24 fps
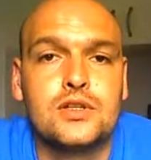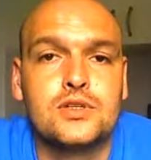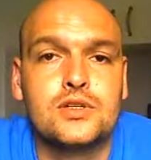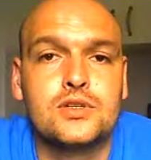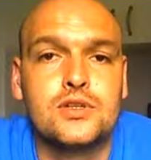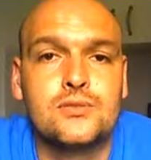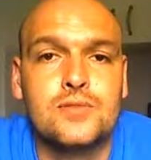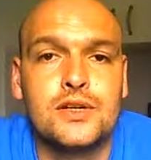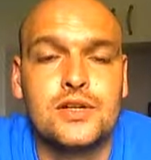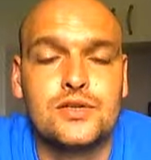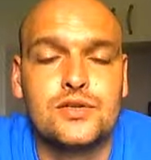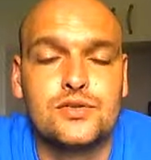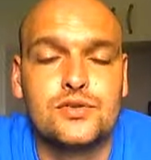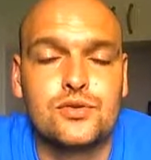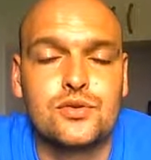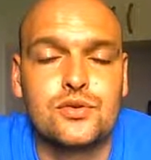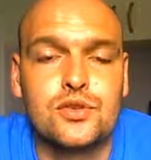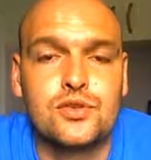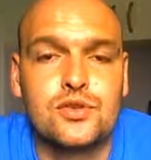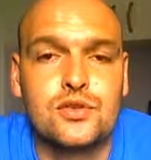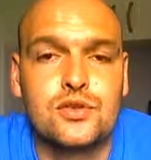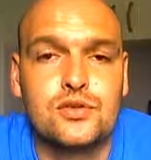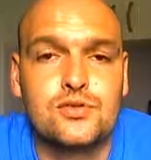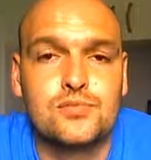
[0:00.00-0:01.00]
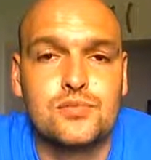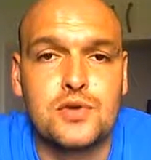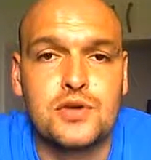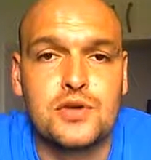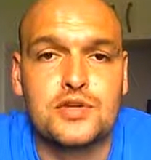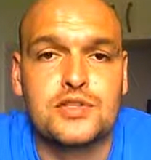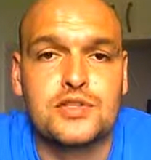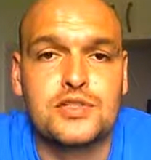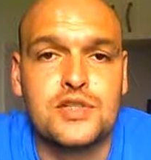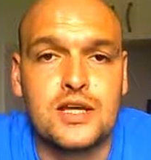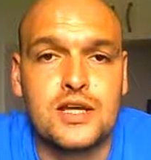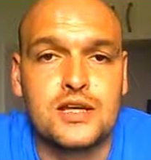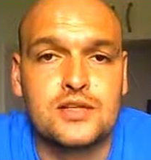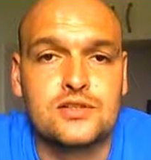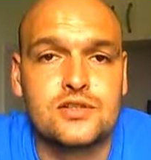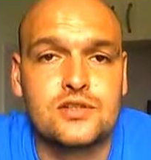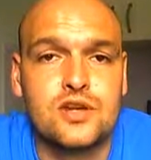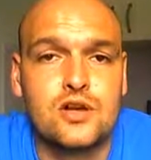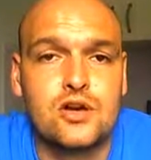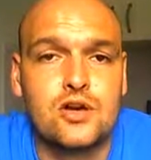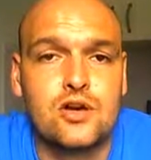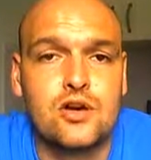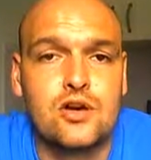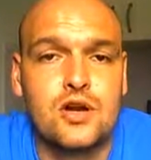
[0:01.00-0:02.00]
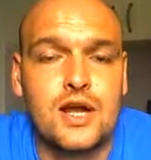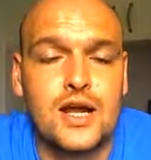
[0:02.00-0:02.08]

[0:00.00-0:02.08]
to make sure that those price tags are